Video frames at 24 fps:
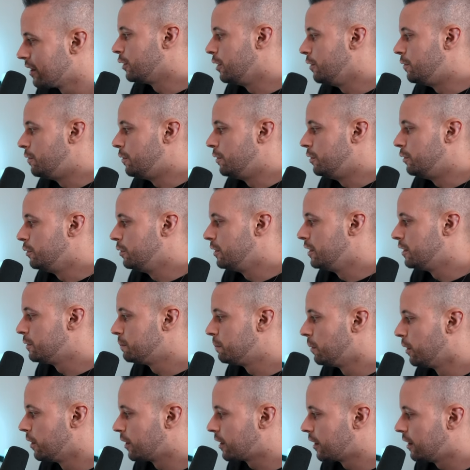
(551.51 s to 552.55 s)
So if you do this
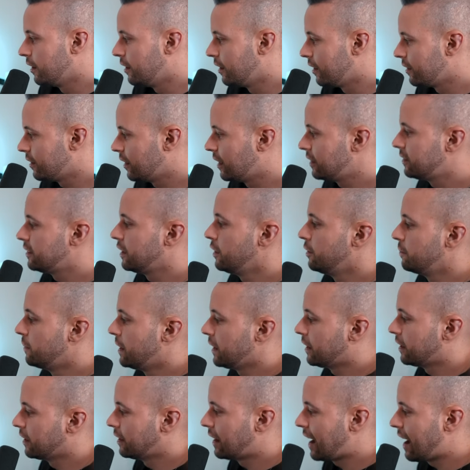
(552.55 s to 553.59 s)
book and let's say you
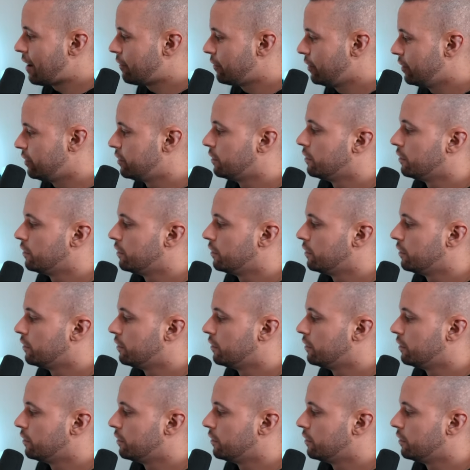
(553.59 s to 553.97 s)
make an average